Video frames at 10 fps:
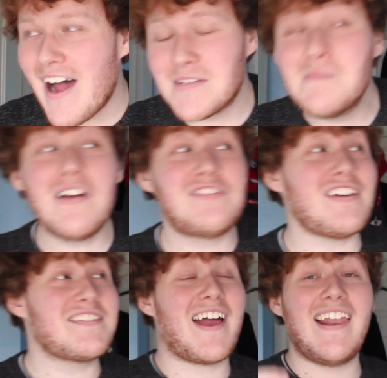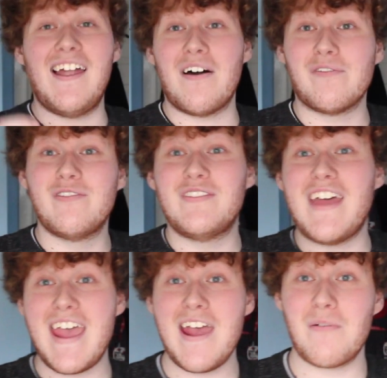as much as I love
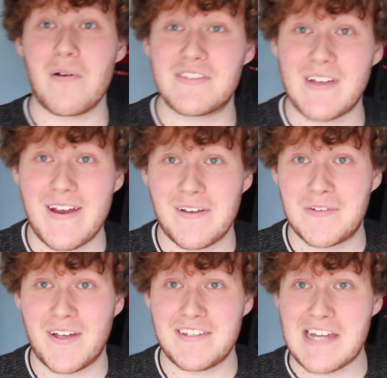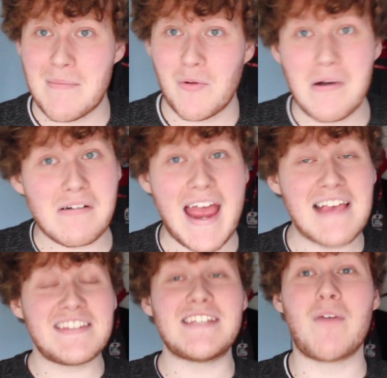the hero side of Saitama, where he
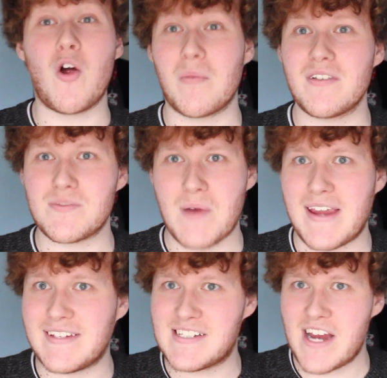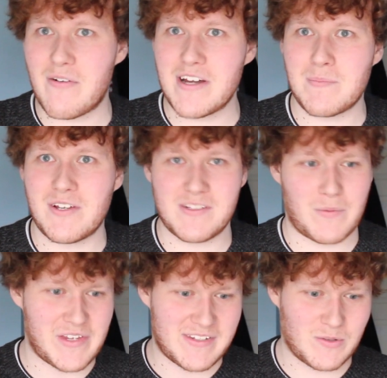has these moments where he's serious because
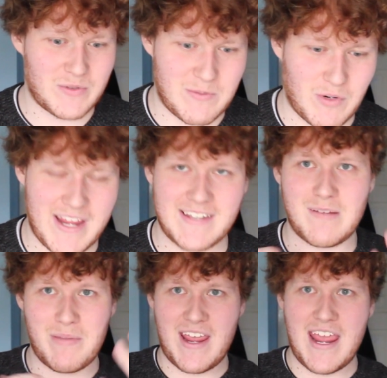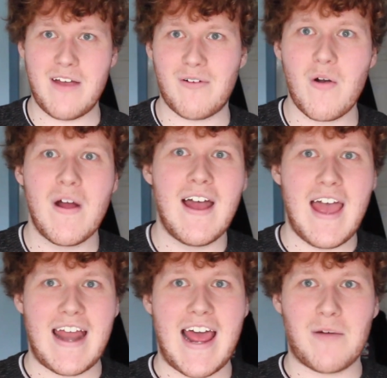someone's insulted what it is to be a hero
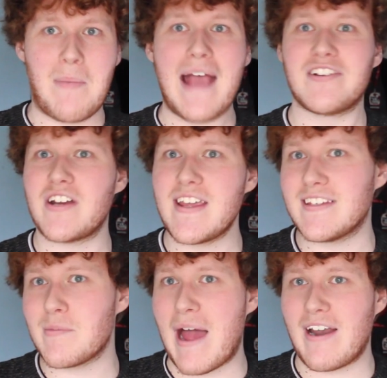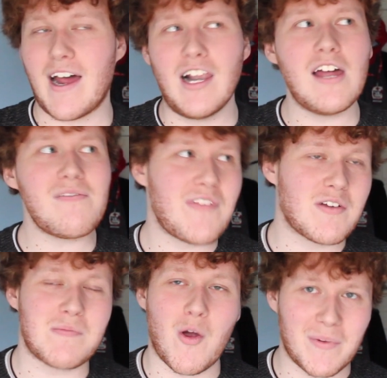and how passionate he is about it, I love
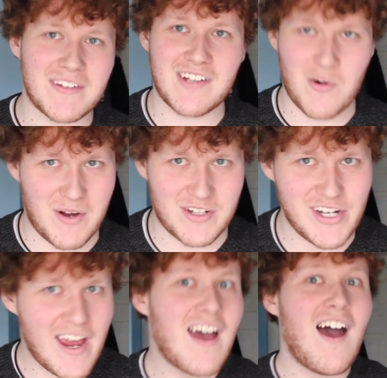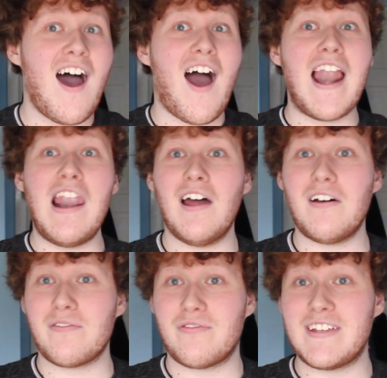those moments so much.
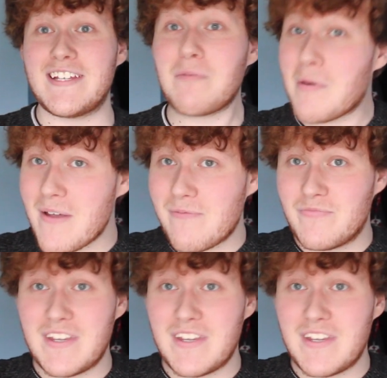This is why